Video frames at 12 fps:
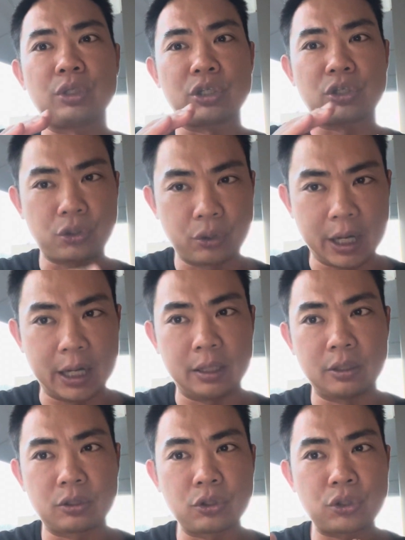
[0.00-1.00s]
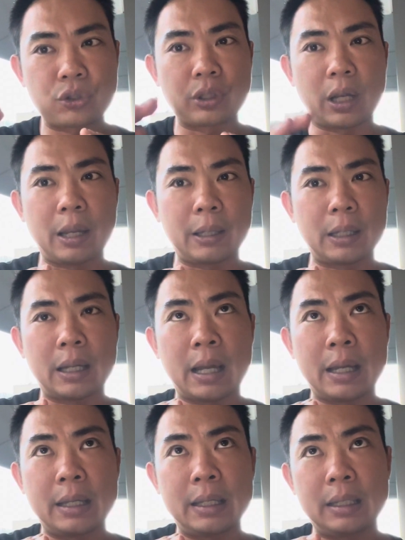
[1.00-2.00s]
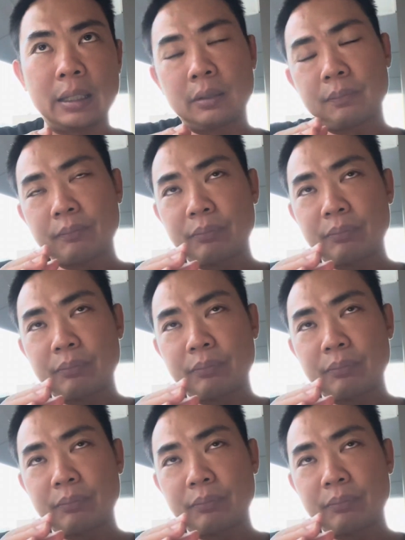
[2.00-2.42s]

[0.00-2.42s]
the strain. So I